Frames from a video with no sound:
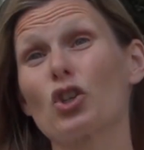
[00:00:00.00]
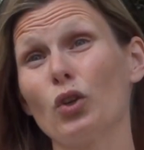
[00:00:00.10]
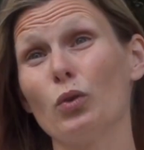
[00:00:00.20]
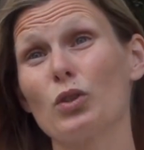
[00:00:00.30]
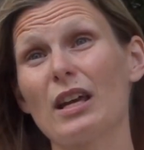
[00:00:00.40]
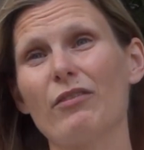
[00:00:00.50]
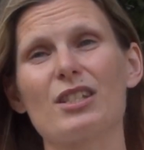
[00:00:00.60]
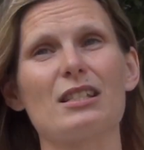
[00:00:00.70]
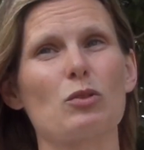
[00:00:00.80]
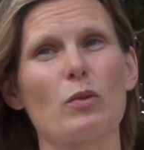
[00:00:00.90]
choose ever
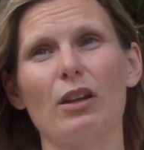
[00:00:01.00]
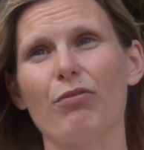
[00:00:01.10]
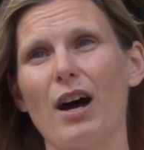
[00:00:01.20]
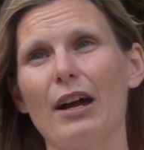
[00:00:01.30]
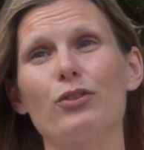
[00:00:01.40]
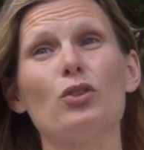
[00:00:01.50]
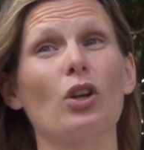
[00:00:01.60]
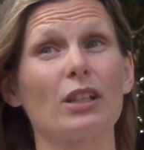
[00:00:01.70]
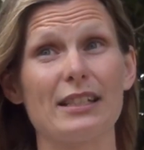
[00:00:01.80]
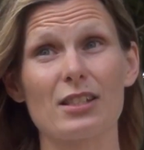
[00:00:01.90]
since I'm 25 to
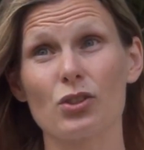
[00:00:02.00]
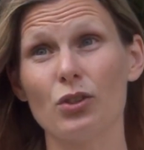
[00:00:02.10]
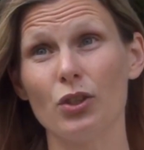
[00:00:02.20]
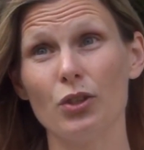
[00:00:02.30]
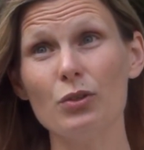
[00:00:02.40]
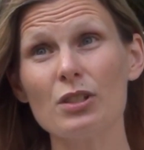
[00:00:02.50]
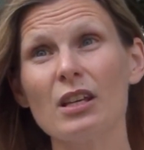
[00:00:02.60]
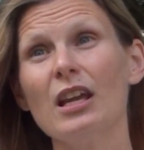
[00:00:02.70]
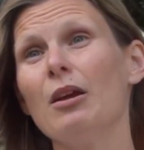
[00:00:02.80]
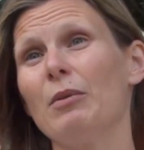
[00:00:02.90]
not listen to news
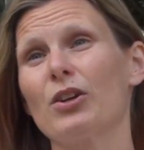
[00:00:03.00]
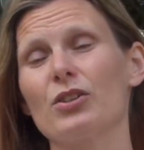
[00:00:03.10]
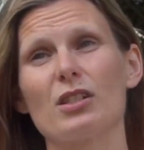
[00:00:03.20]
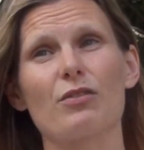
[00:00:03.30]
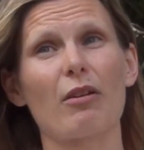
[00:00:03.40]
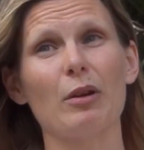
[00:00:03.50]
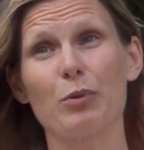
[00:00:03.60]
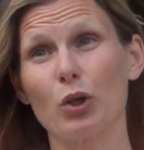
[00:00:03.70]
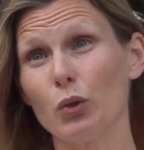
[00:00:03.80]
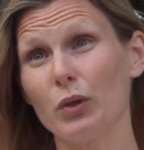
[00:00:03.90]
because it's very
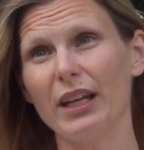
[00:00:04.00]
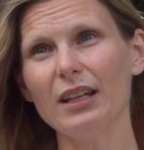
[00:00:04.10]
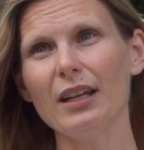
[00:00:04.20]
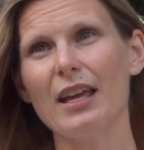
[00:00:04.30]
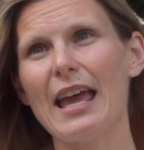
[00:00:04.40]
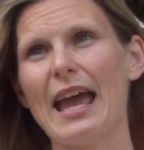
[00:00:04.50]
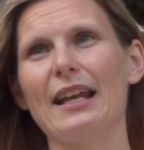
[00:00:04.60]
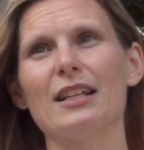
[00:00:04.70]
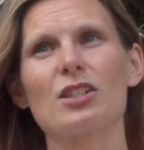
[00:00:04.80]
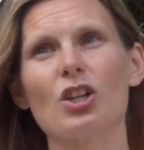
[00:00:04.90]
polluting
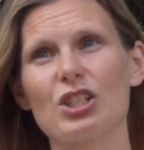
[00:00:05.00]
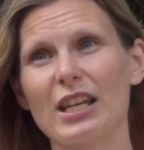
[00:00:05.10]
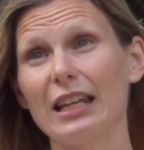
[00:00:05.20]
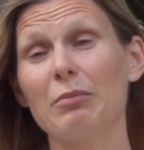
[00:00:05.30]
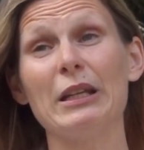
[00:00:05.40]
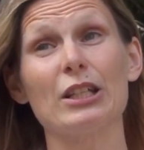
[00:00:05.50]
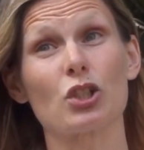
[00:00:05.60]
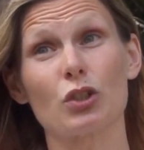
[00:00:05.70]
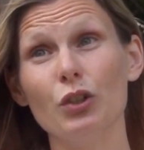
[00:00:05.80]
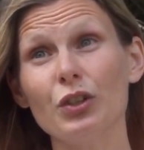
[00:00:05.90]
and it's not telling me the
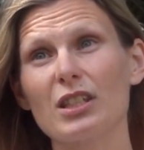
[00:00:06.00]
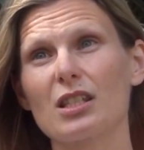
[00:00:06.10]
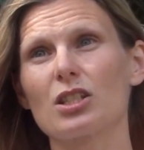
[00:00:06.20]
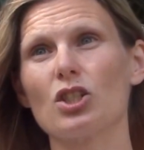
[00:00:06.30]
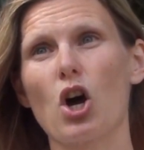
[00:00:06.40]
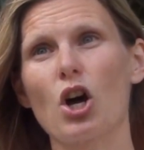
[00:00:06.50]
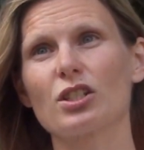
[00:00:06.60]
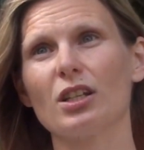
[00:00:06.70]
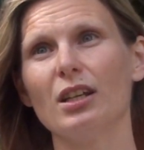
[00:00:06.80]
truth. It is not